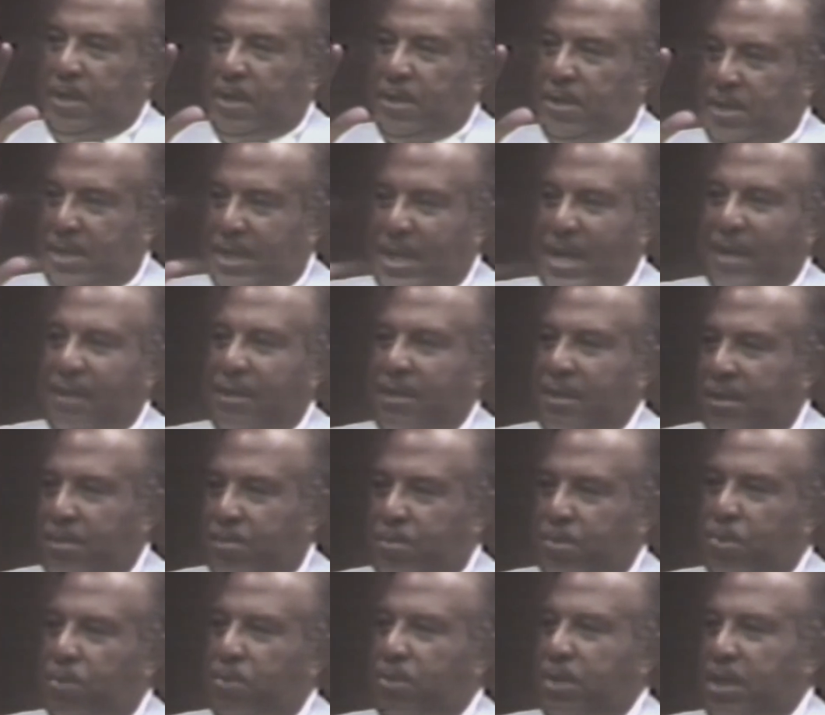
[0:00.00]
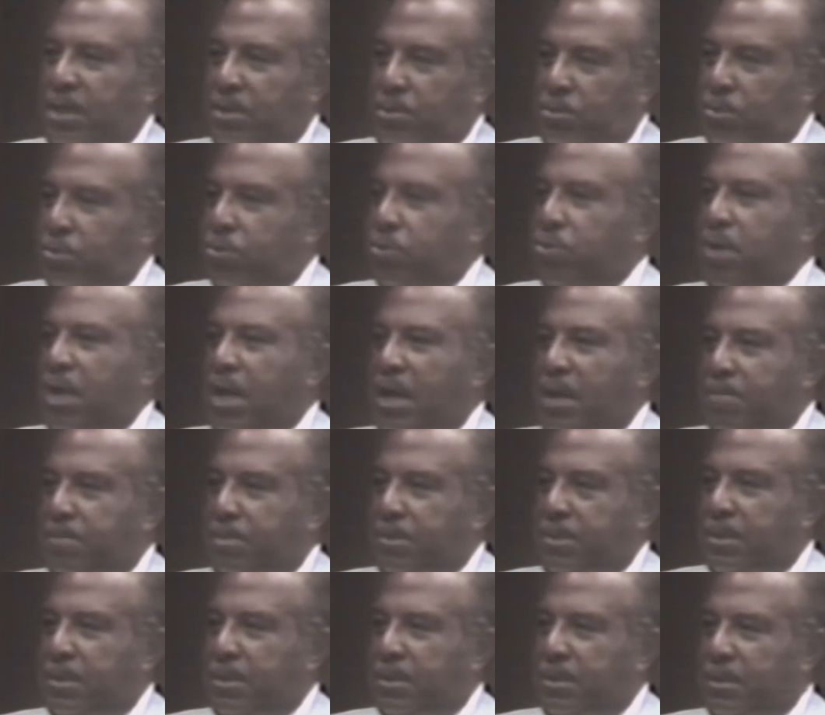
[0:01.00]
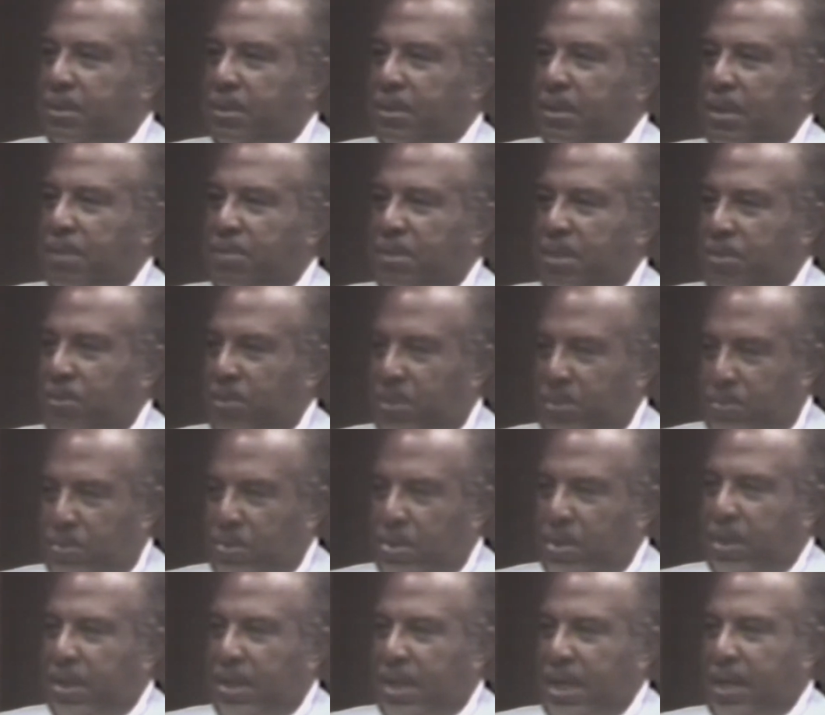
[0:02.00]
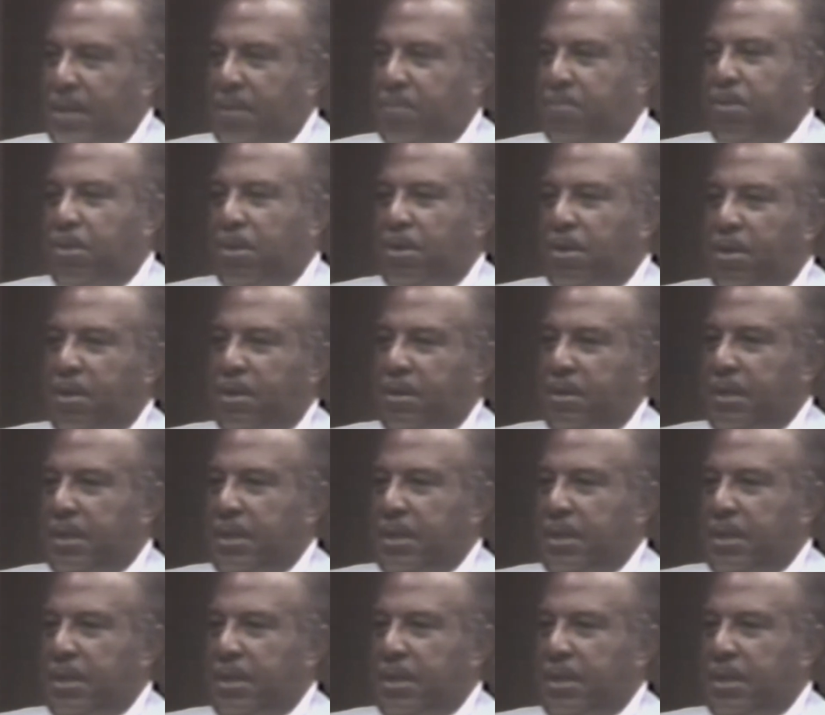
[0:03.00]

attacking the police was dropped. I mean, we won that part.